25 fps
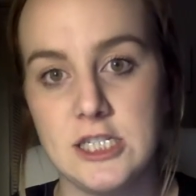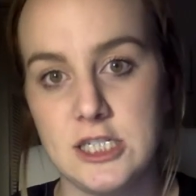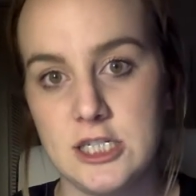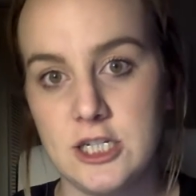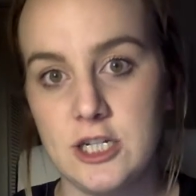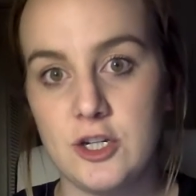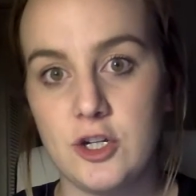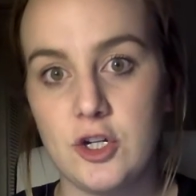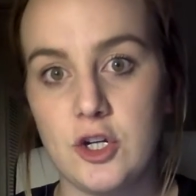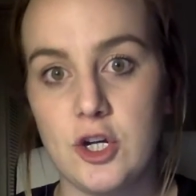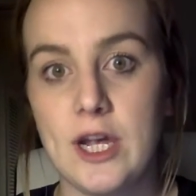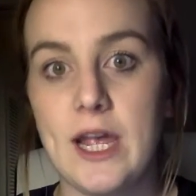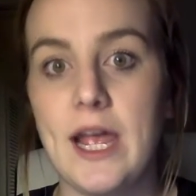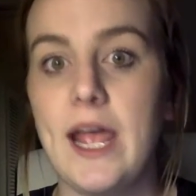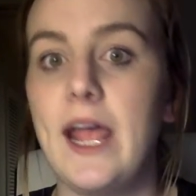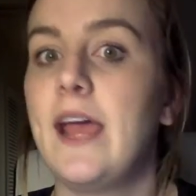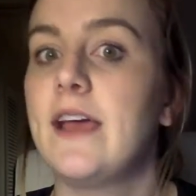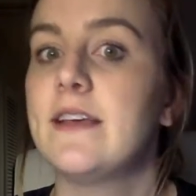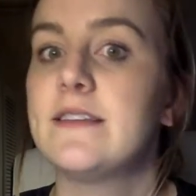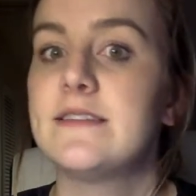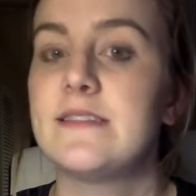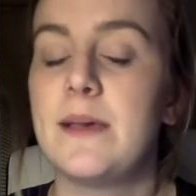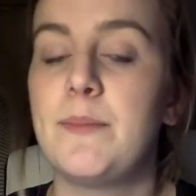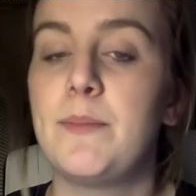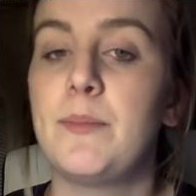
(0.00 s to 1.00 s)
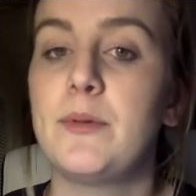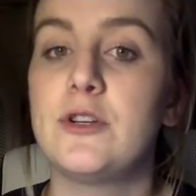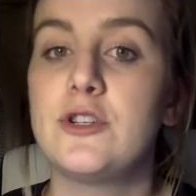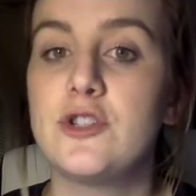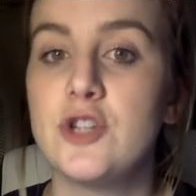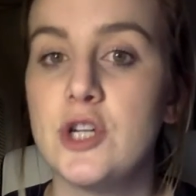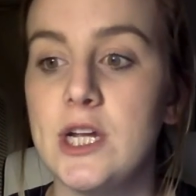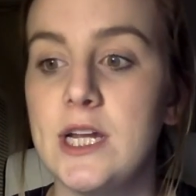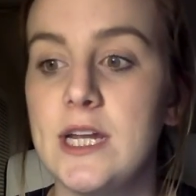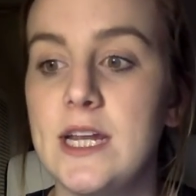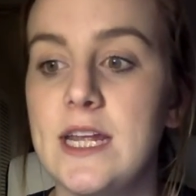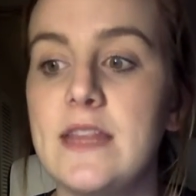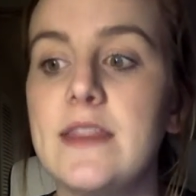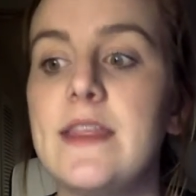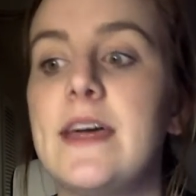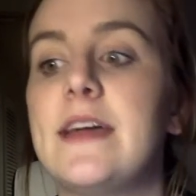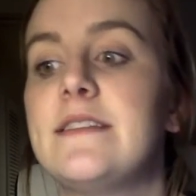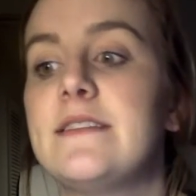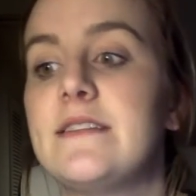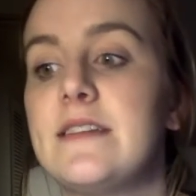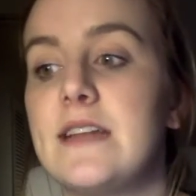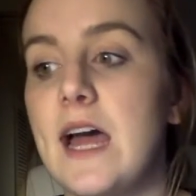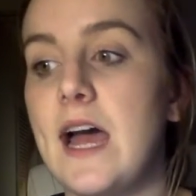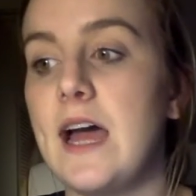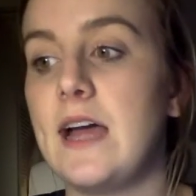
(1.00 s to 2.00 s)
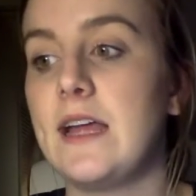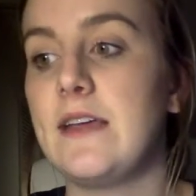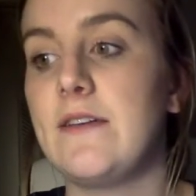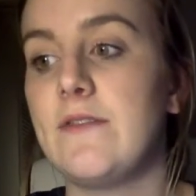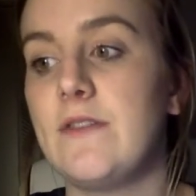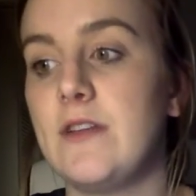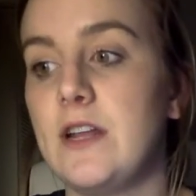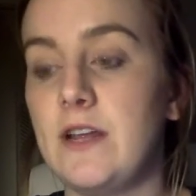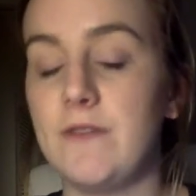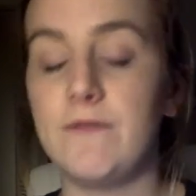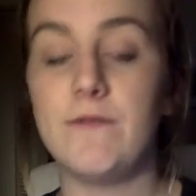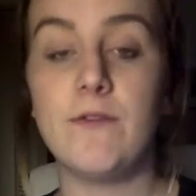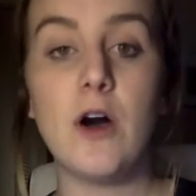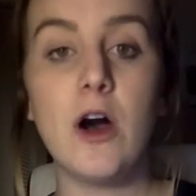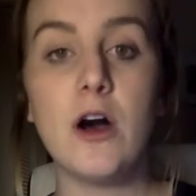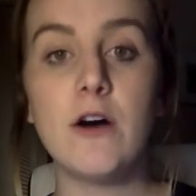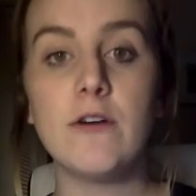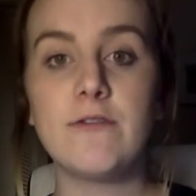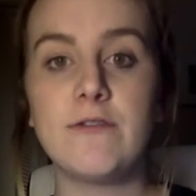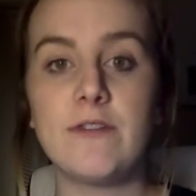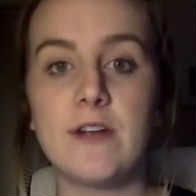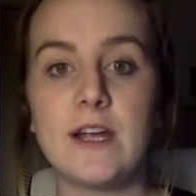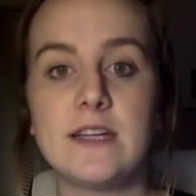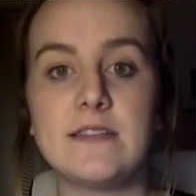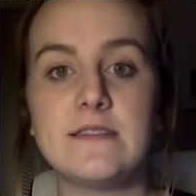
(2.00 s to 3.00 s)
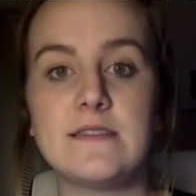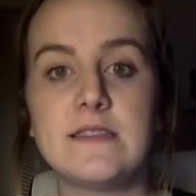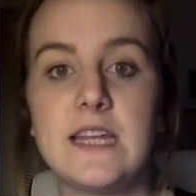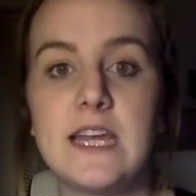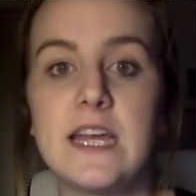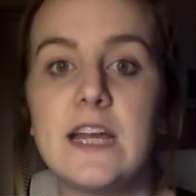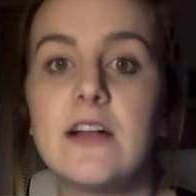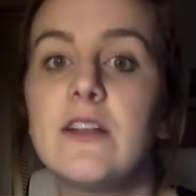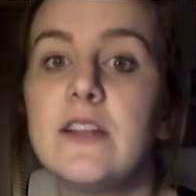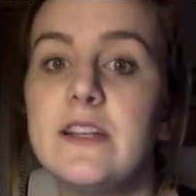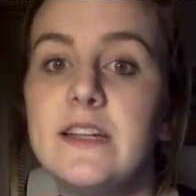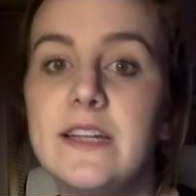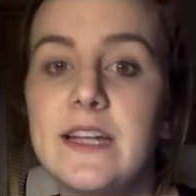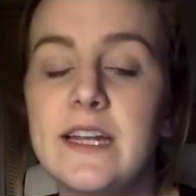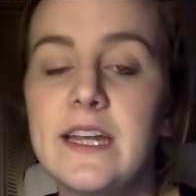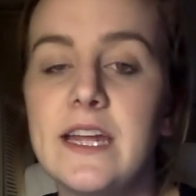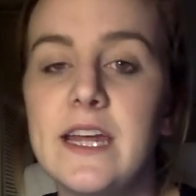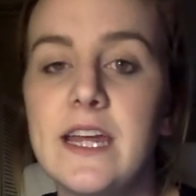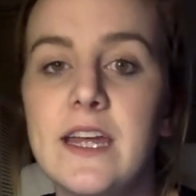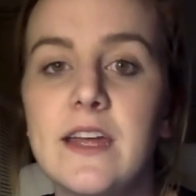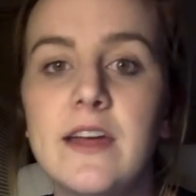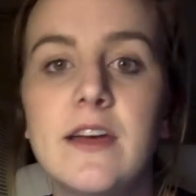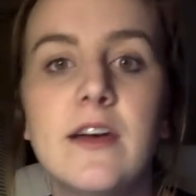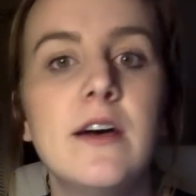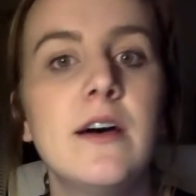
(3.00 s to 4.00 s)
to create a separate treaty that did not even involve France and England in it.